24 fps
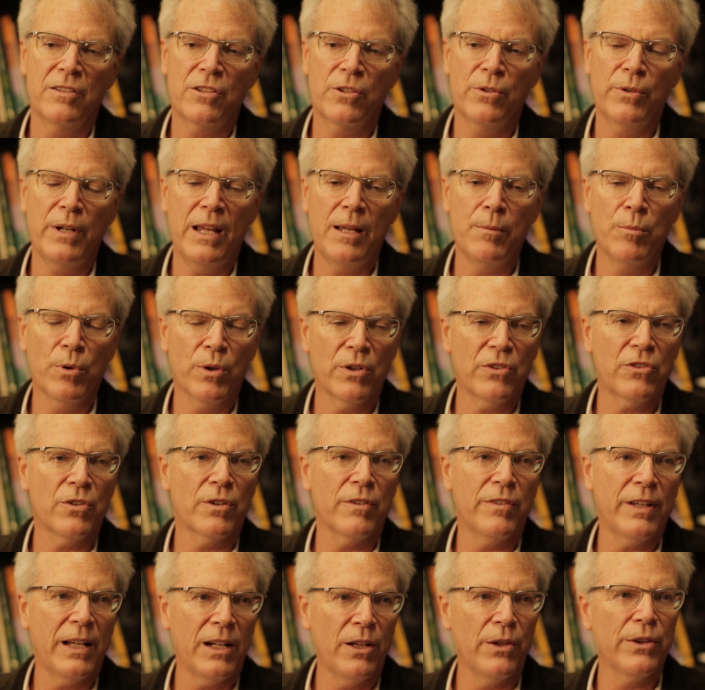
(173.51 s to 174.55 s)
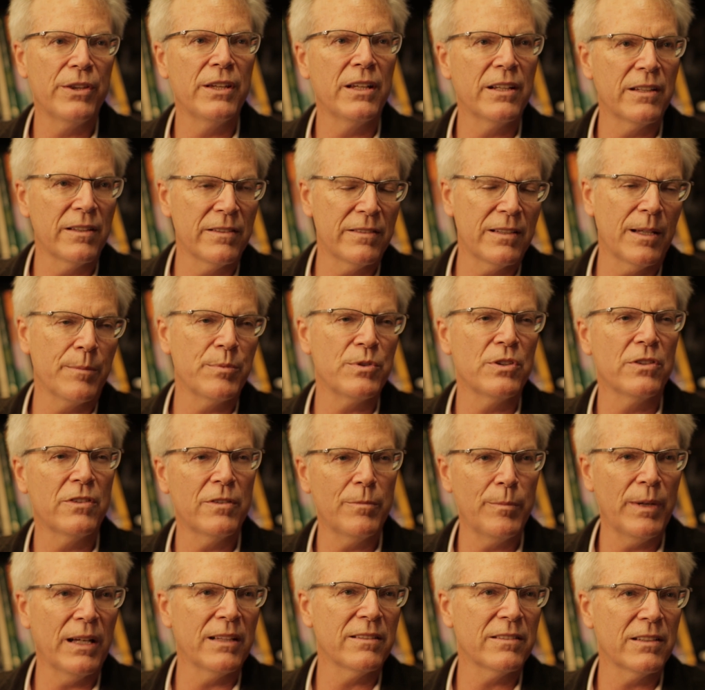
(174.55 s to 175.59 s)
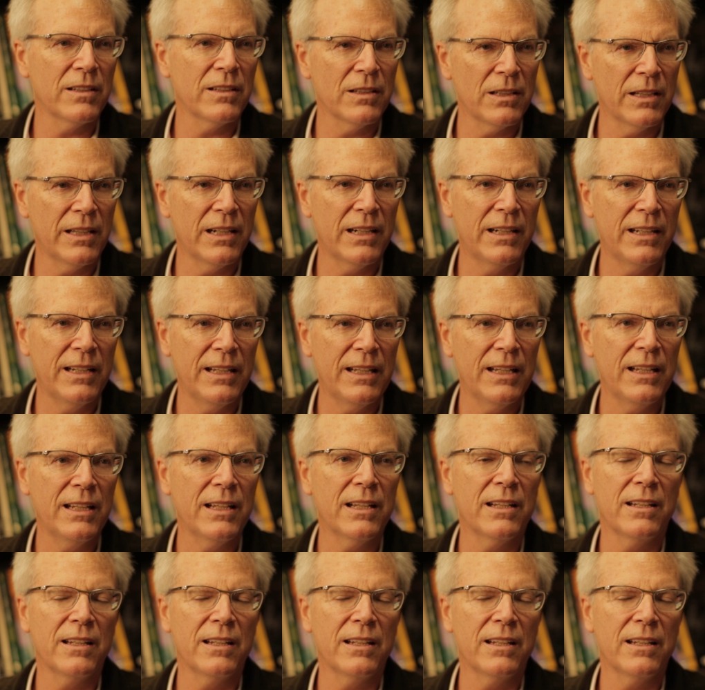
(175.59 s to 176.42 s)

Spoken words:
create more sort of healthy conceptions of masculinity,